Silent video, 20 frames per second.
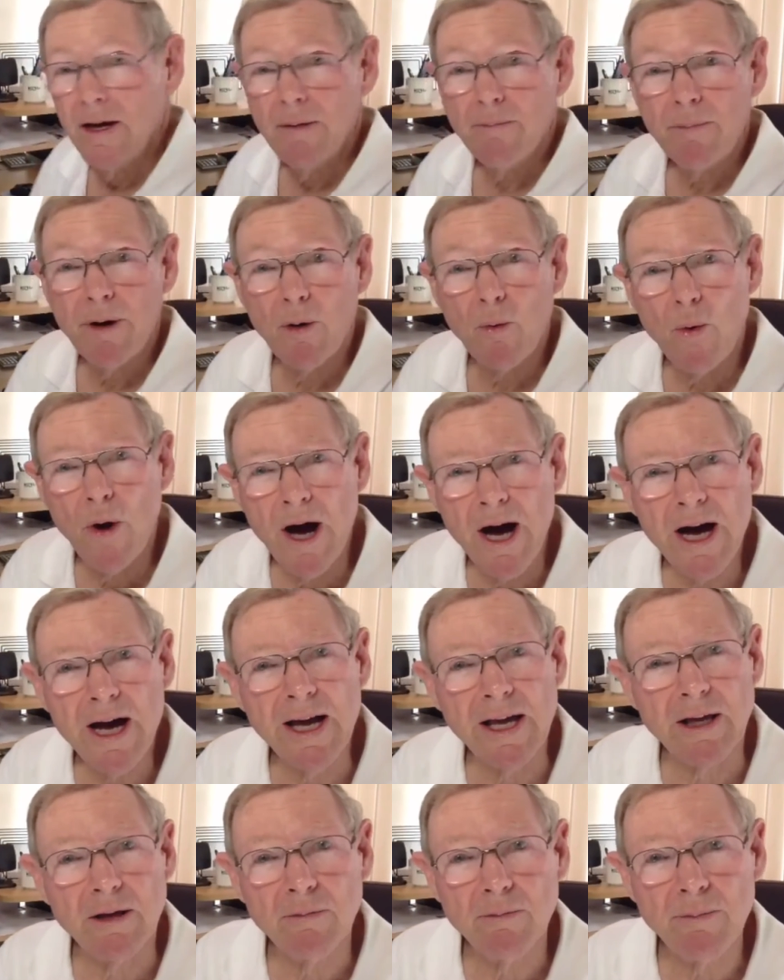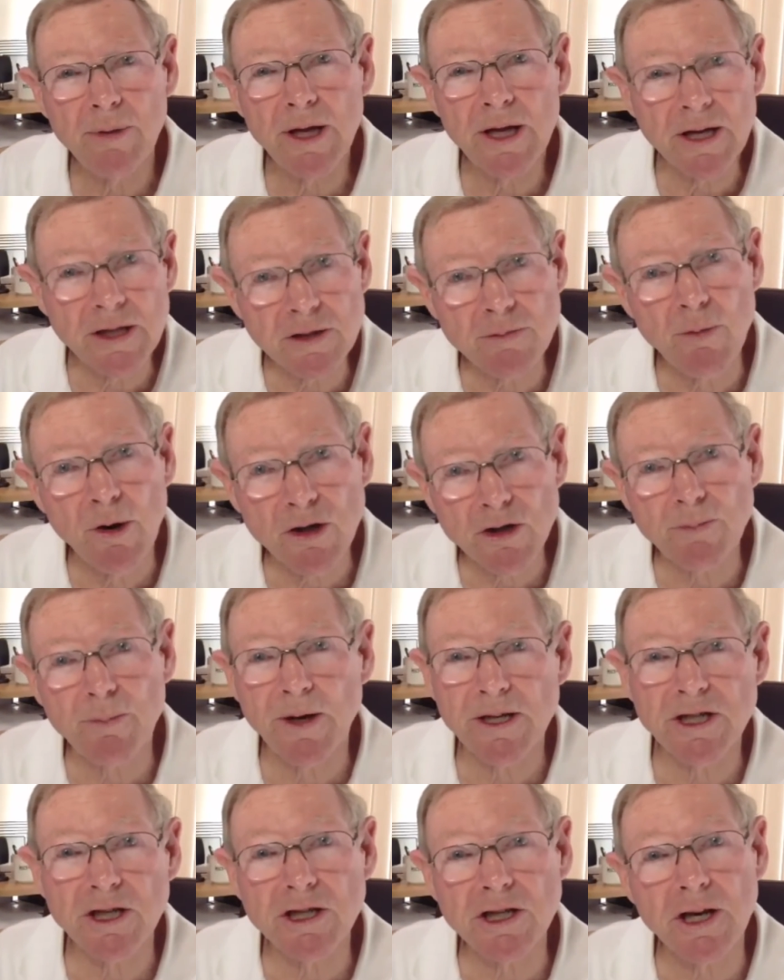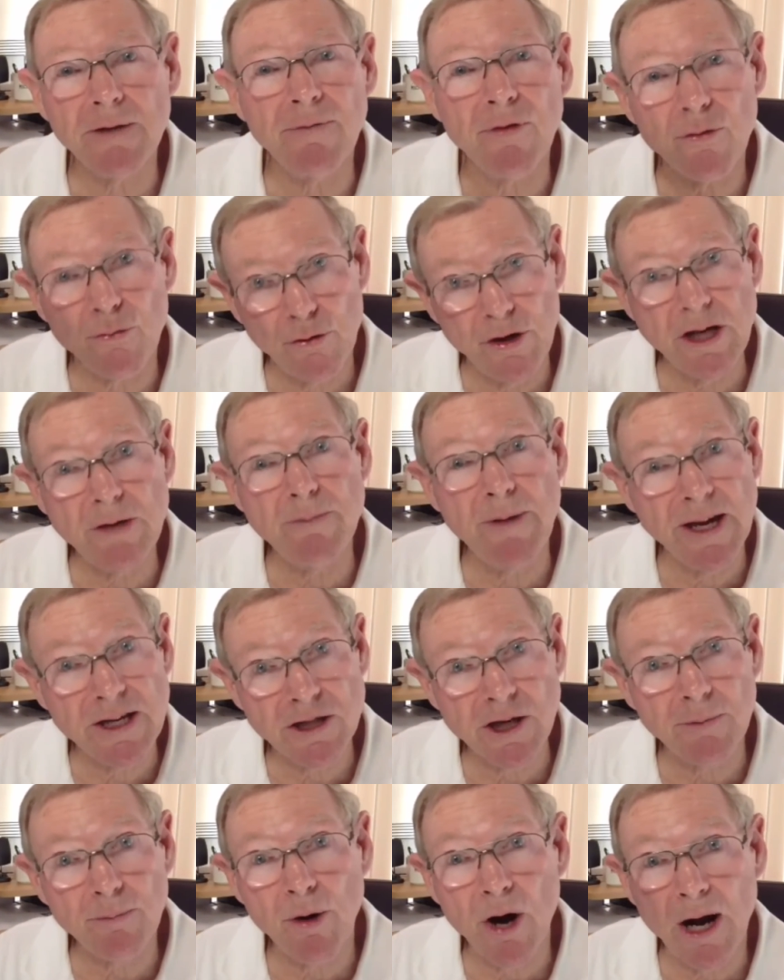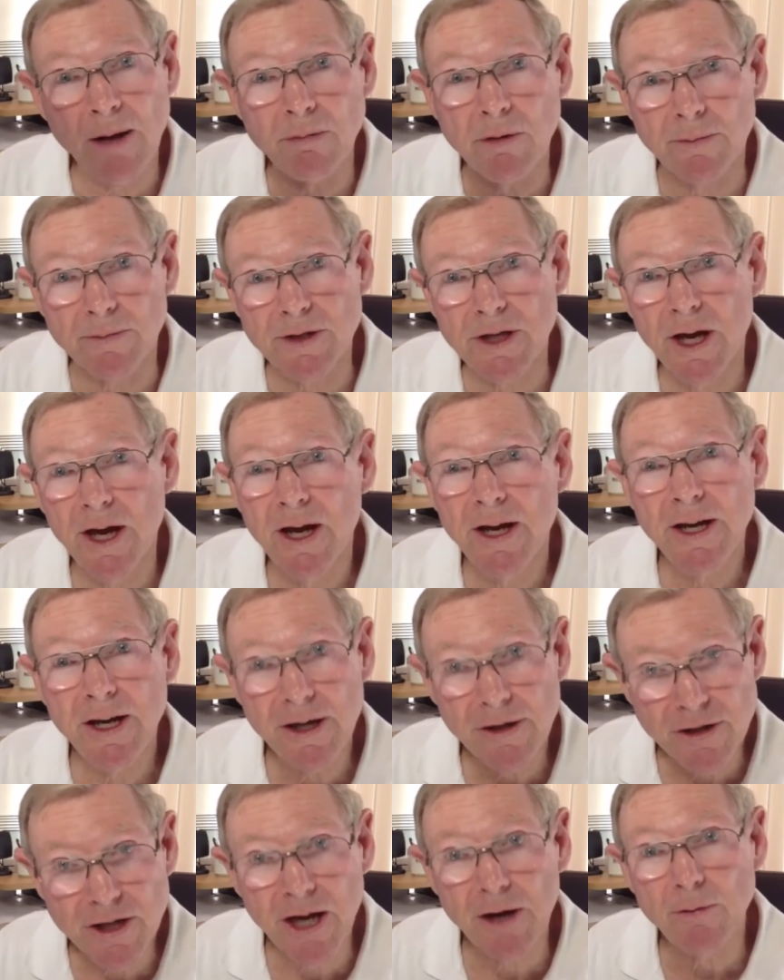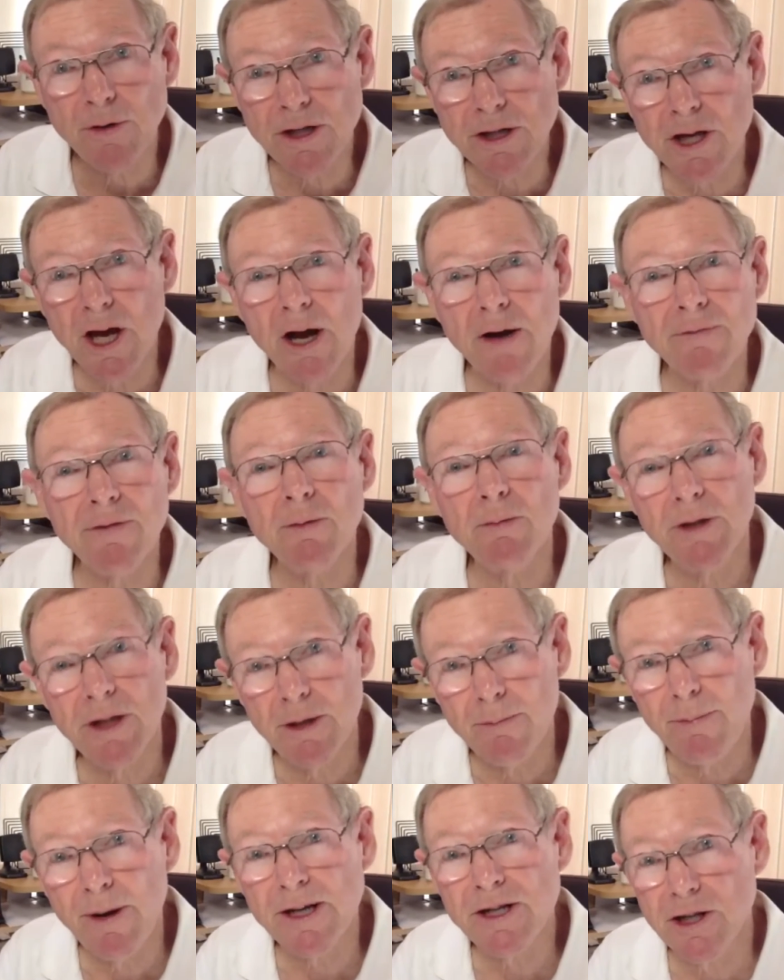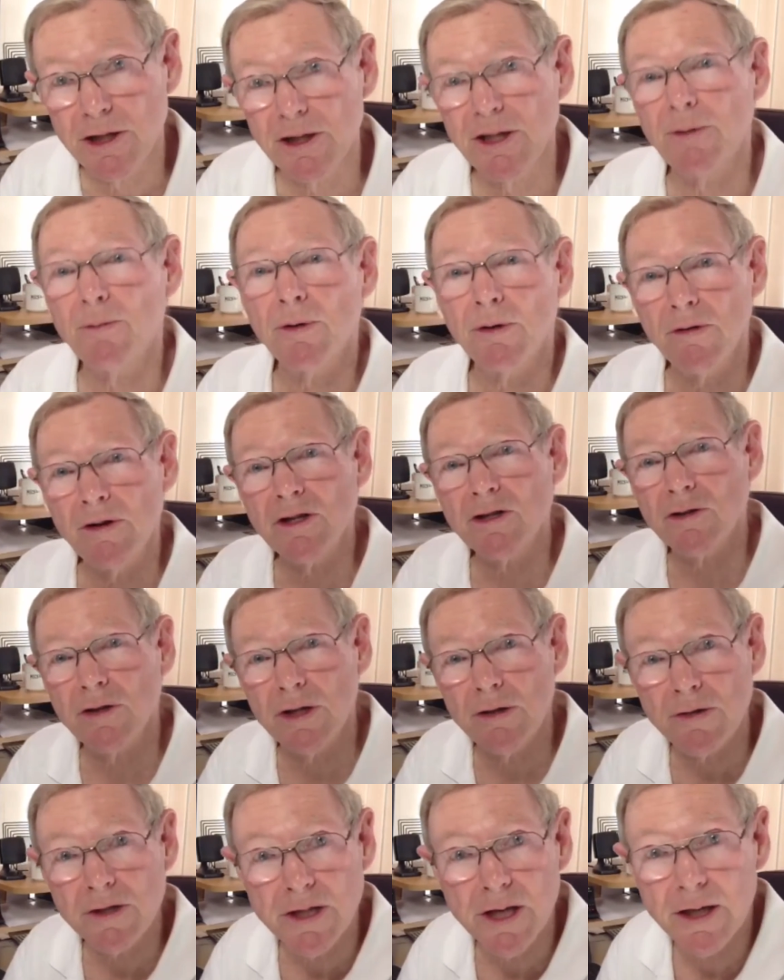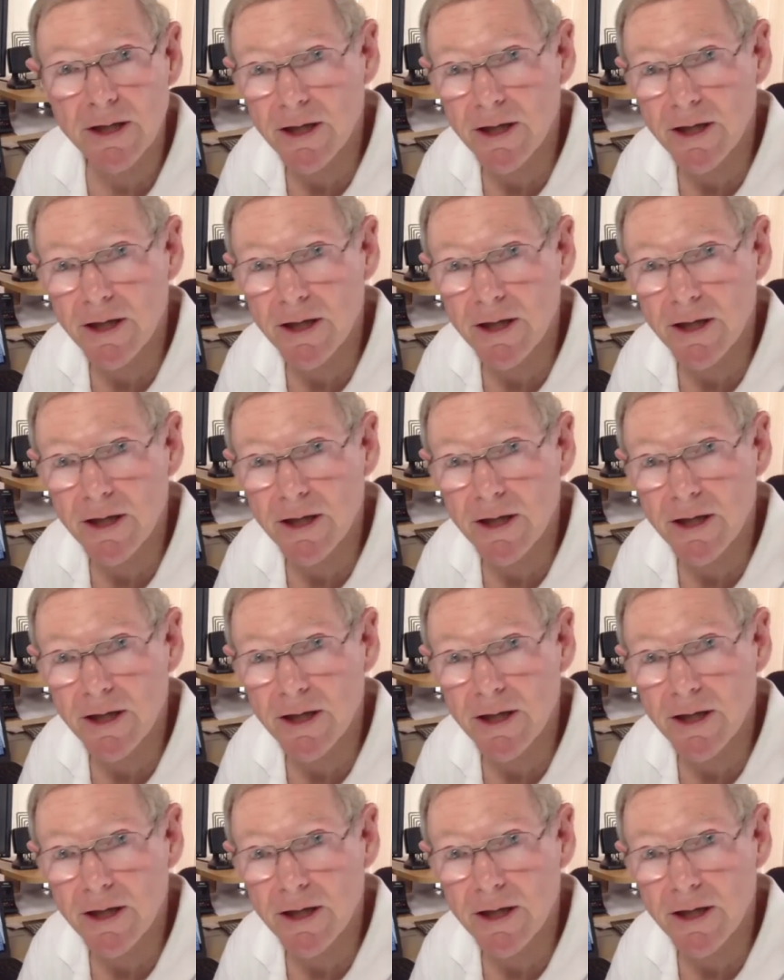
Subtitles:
But why? Because most budgets have three basic problems. Here's how we solve them in the budget that we're introducing